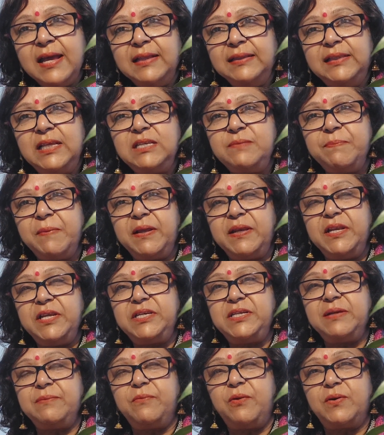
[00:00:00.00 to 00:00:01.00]
This
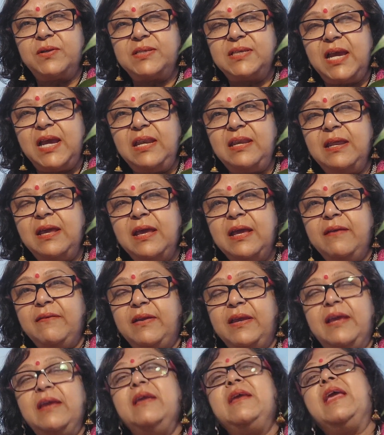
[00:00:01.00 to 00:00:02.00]
magnesium oxide
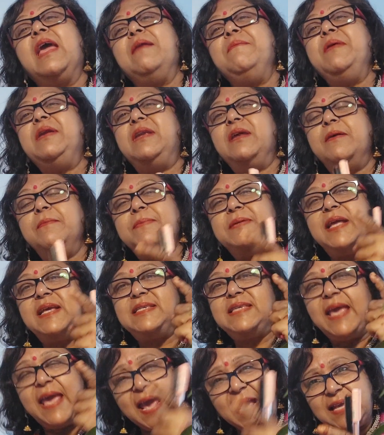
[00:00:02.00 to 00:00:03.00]
can be termed
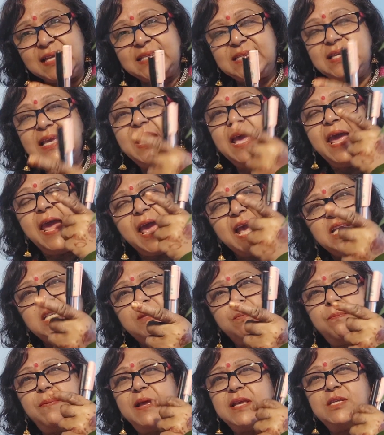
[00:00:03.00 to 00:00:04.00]
as X
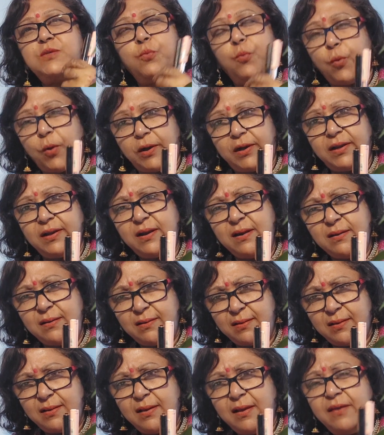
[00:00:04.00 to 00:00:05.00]
plus water
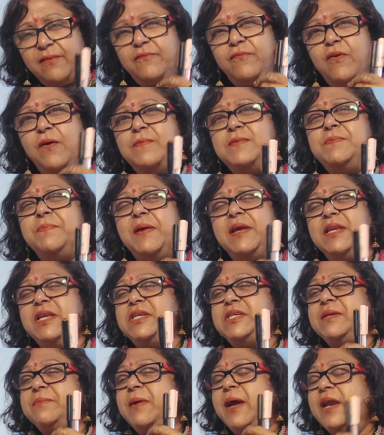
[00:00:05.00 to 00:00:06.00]
forms
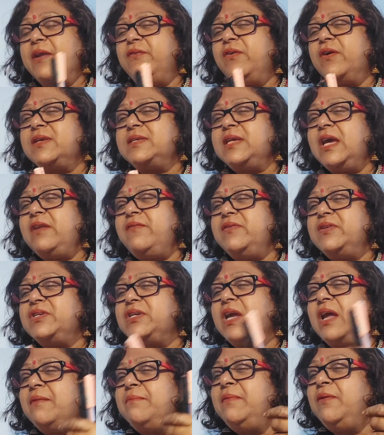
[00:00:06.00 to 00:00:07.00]
magnesium hydroxide, which
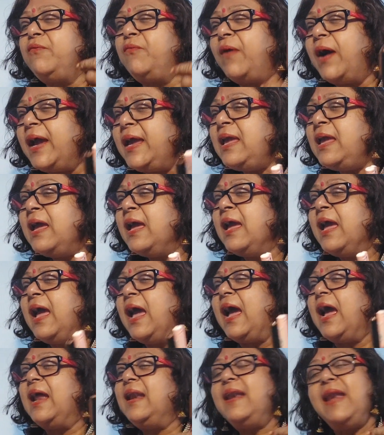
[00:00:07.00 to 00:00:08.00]
can be Y,
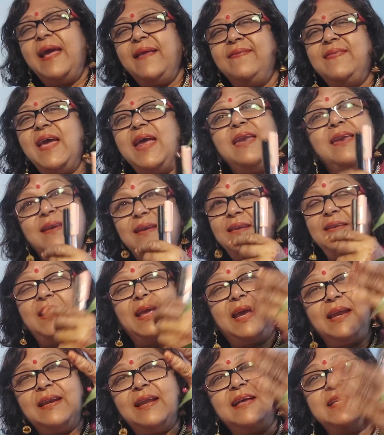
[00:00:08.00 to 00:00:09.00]
and like that they
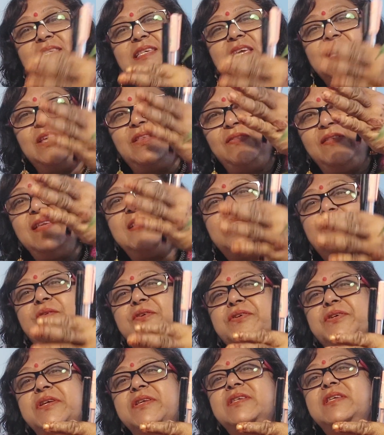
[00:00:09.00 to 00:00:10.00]
can ask these
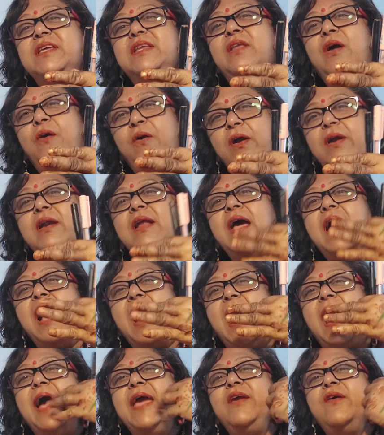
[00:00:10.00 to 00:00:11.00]
questions in
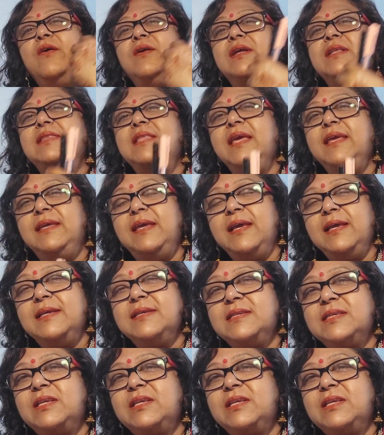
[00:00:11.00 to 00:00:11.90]
high order thinking, these